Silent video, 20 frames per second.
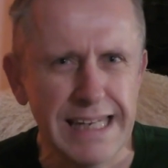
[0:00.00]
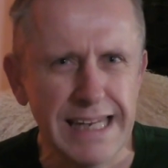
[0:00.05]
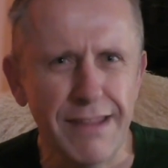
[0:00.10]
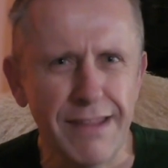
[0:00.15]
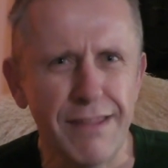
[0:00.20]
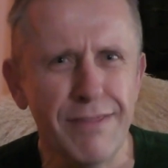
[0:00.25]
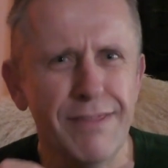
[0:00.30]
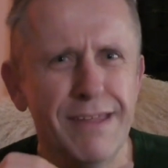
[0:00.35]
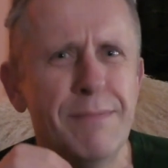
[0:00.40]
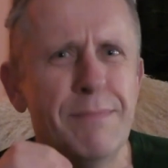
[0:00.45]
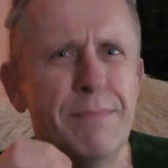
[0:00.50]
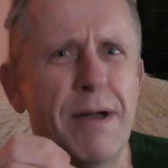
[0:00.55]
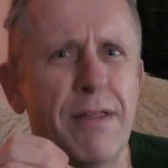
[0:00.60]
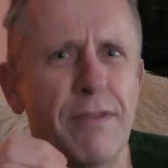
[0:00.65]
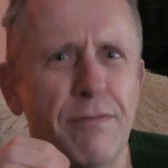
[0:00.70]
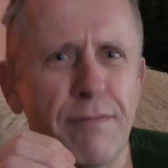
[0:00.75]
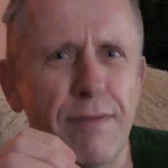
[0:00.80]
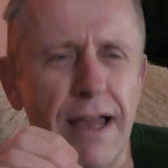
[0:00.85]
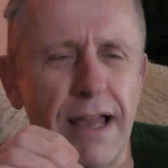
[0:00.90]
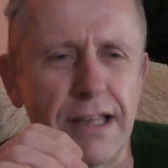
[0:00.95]
Now the thing
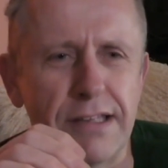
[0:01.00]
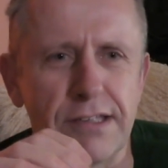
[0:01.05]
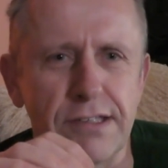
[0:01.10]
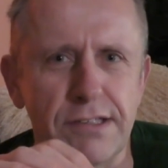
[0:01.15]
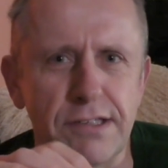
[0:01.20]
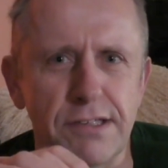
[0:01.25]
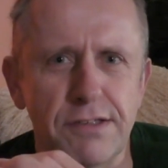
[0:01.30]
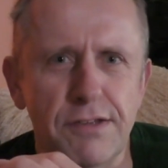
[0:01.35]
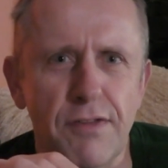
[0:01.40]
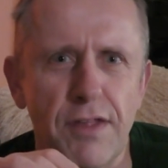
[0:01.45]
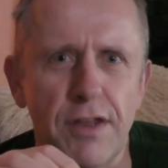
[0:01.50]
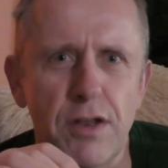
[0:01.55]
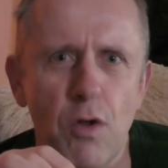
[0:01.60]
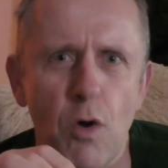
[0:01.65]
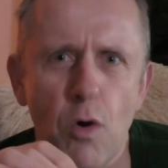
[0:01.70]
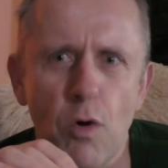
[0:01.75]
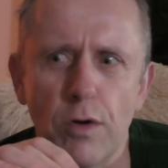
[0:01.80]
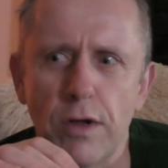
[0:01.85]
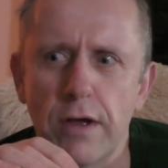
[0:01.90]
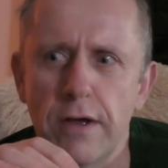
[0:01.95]
about the flexors is that
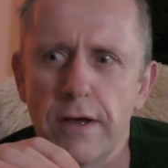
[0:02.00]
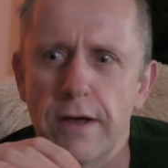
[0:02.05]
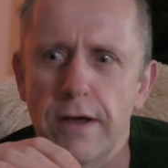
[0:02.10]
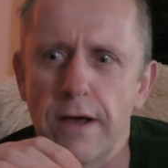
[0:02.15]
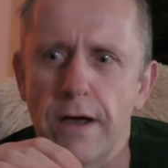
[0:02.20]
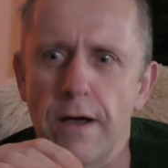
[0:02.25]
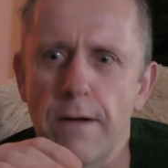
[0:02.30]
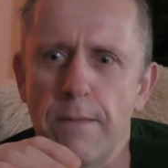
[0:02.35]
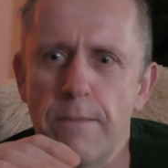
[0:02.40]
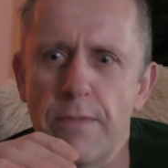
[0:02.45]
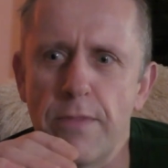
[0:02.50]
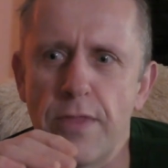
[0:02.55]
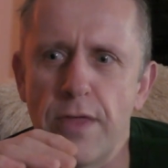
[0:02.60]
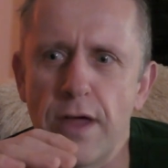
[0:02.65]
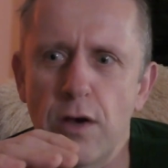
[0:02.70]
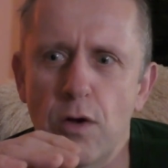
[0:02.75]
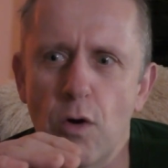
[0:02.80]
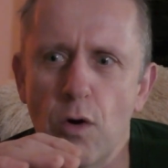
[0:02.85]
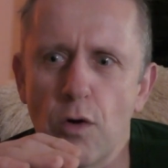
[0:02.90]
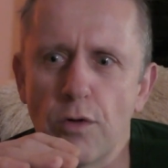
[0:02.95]

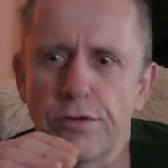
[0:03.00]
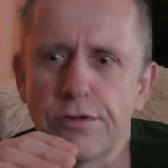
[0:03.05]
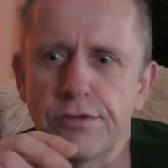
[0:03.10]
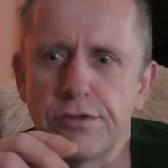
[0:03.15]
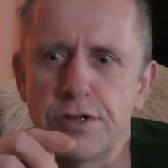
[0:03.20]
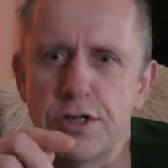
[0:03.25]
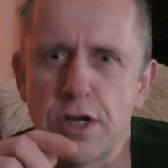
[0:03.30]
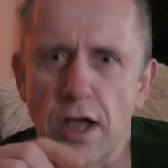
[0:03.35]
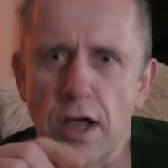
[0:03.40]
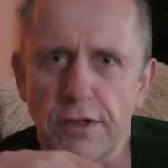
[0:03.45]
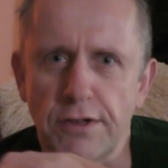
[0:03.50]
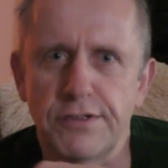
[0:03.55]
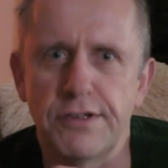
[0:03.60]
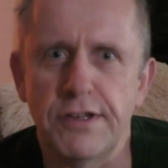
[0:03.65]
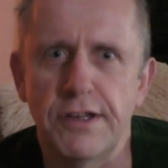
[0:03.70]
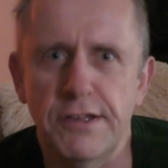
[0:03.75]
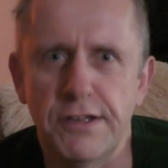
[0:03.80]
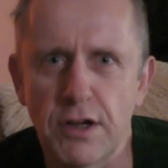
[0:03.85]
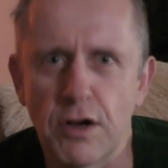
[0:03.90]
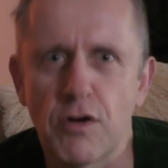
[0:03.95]
they're not just
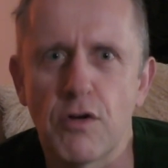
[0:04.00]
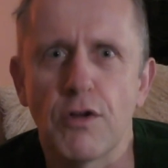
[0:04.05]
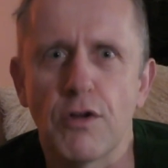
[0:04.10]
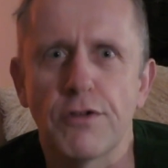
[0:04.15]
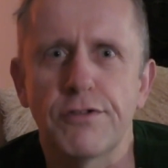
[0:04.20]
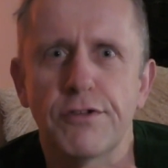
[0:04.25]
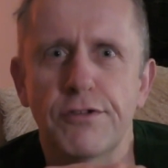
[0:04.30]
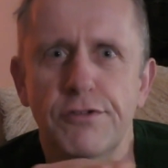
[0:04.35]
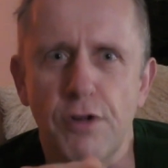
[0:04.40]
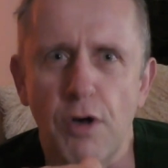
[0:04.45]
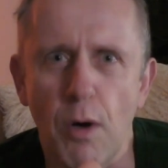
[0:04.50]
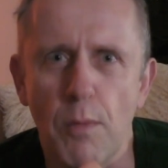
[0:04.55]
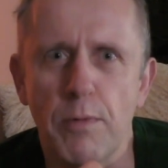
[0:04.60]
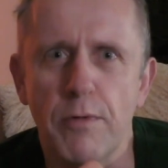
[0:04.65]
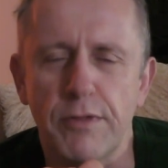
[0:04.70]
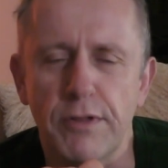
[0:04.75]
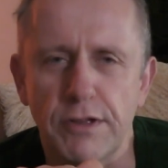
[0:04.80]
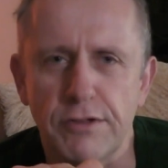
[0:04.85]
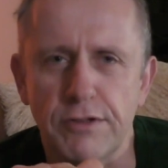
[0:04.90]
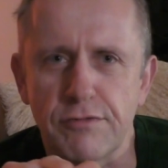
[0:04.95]
sitting across the
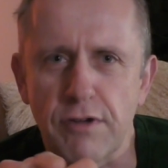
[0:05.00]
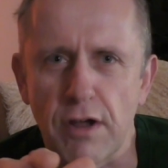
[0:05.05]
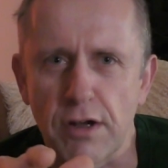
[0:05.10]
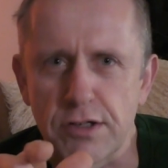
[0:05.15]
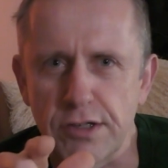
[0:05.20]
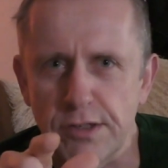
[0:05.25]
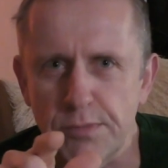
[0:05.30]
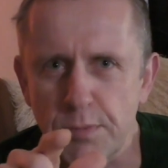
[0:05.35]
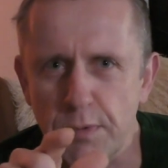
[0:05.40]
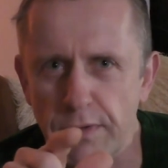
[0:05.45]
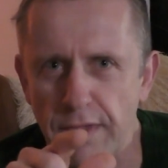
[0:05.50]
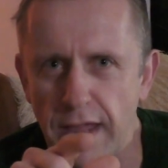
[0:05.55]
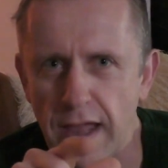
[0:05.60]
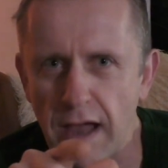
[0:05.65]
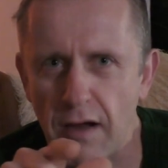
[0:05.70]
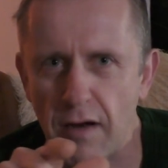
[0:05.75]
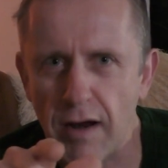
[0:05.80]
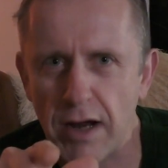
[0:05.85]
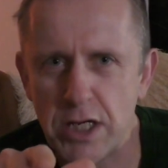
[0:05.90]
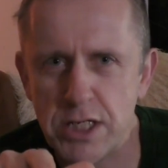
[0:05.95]
top of these structures, but they
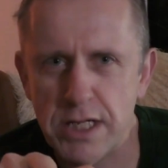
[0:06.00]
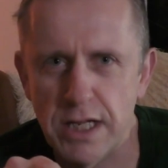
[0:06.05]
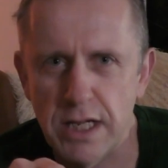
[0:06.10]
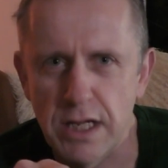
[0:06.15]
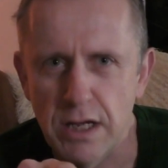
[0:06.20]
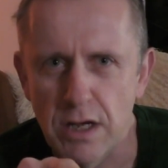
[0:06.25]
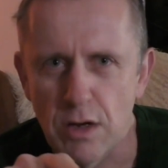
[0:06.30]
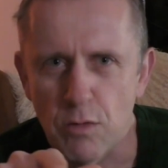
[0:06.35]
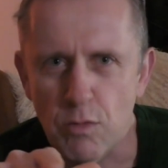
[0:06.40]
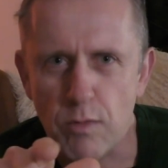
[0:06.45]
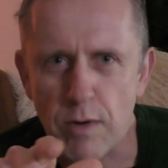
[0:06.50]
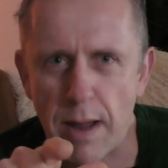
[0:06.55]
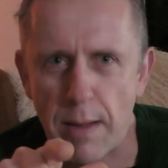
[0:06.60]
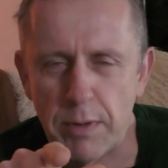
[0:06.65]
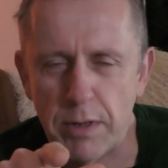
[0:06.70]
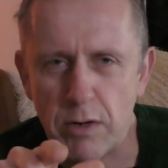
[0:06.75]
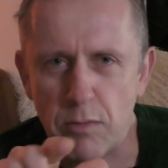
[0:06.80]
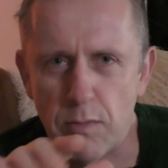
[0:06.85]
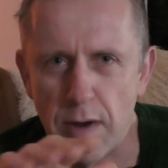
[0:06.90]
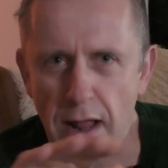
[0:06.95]
are actually
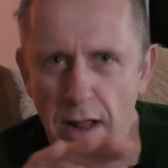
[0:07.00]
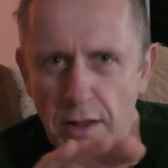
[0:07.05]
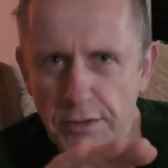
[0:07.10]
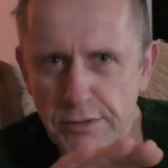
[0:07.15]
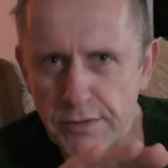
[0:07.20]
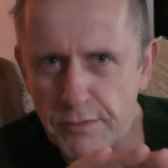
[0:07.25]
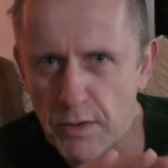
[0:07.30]
wrapping around.